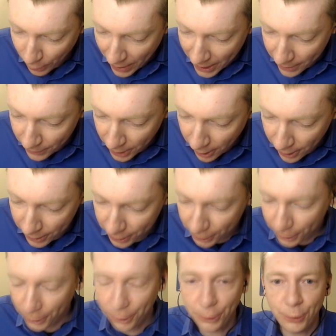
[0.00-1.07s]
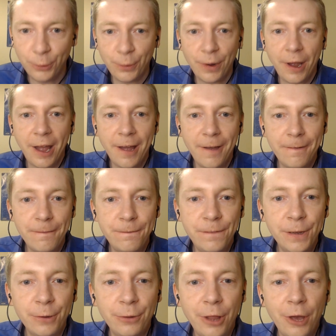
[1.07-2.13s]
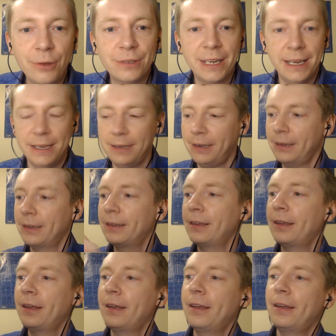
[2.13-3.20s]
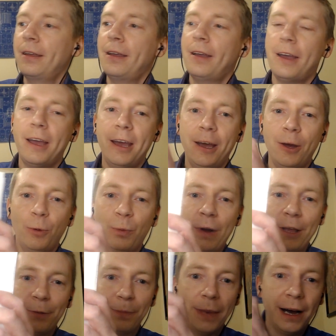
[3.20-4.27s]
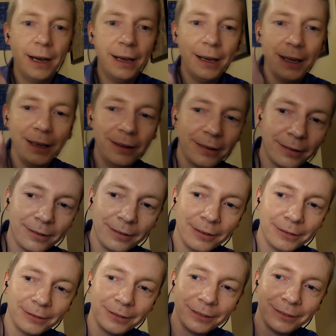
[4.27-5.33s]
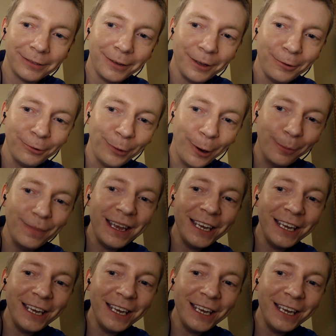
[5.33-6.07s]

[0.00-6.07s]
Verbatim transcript: So I'm going to uh, fill those in uh, with my what